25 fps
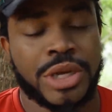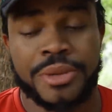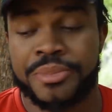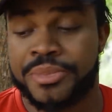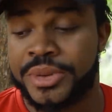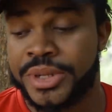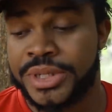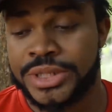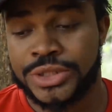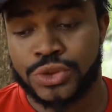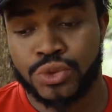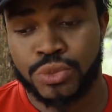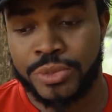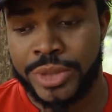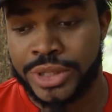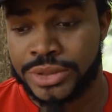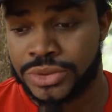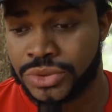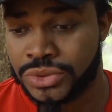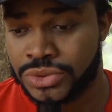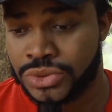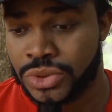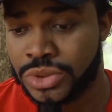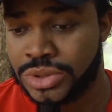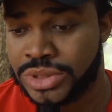I pray this woman
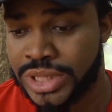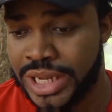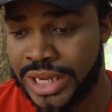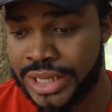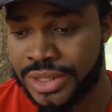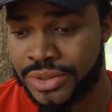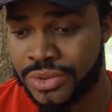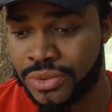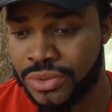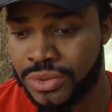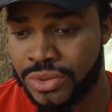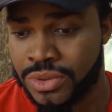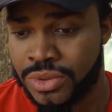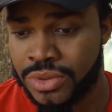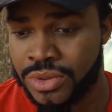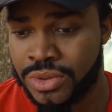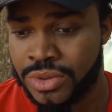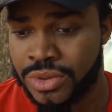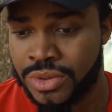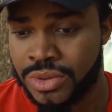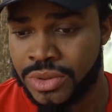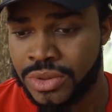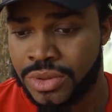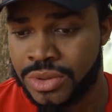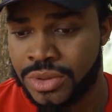does not die, you.
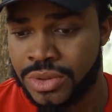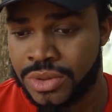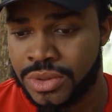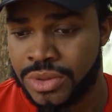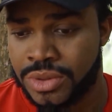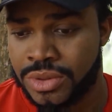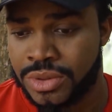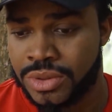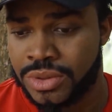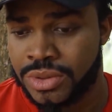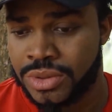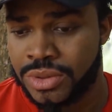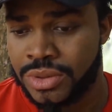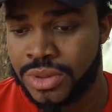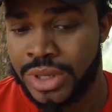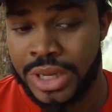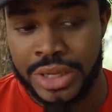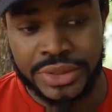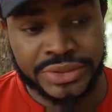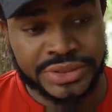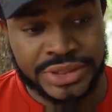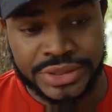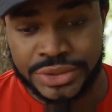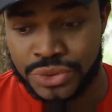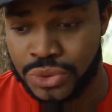
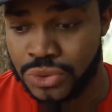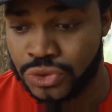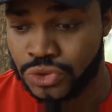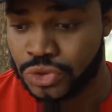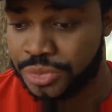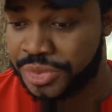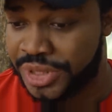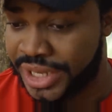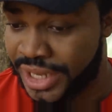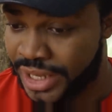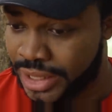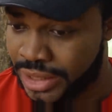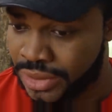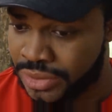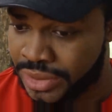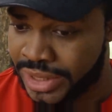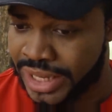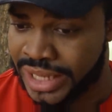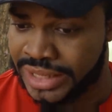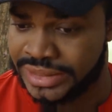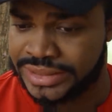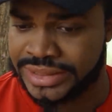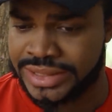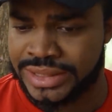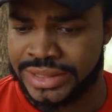Else is going to be hell on
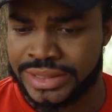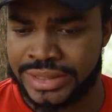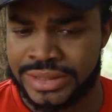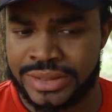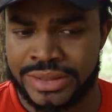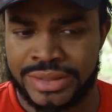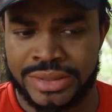earth.